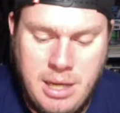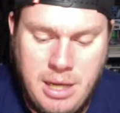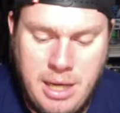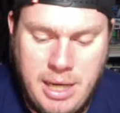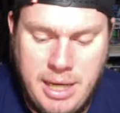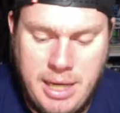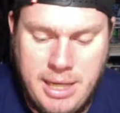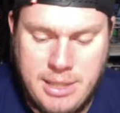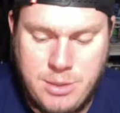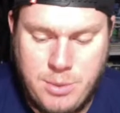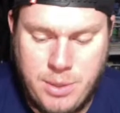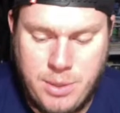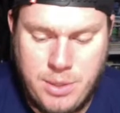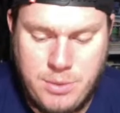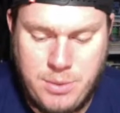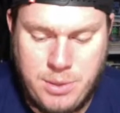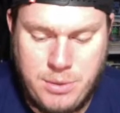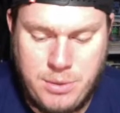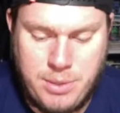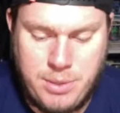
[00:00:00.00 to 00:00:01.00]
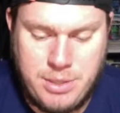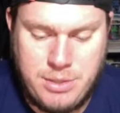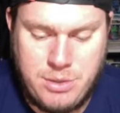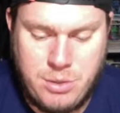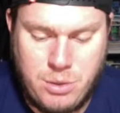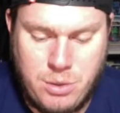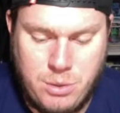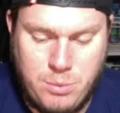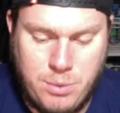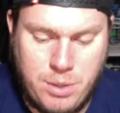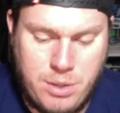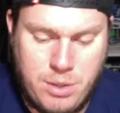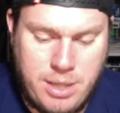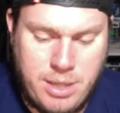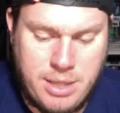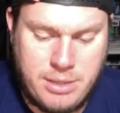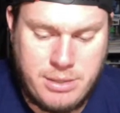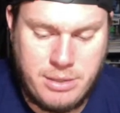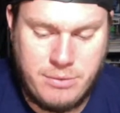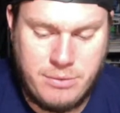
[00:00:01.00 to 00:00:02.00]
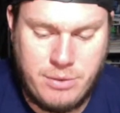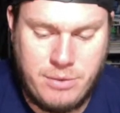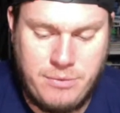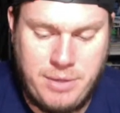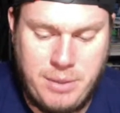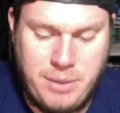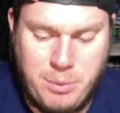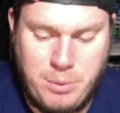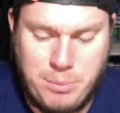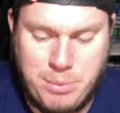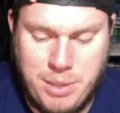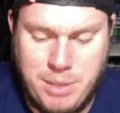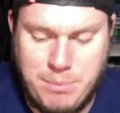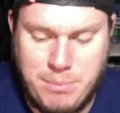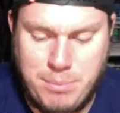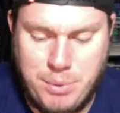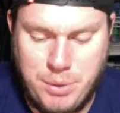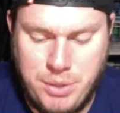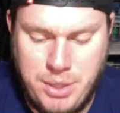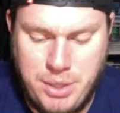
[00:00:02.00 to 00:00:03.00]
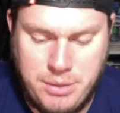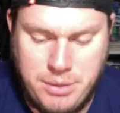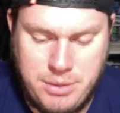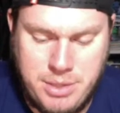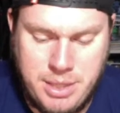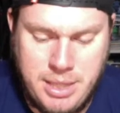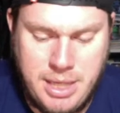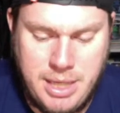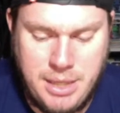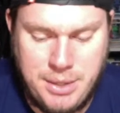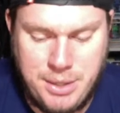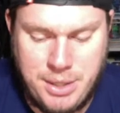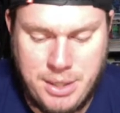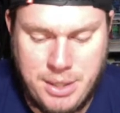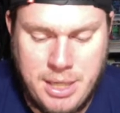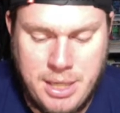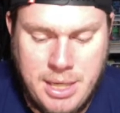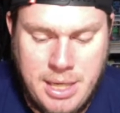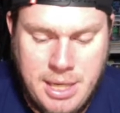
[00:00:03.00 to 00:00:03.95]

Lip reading: 2023's Cold War crossover event will bring both heroes together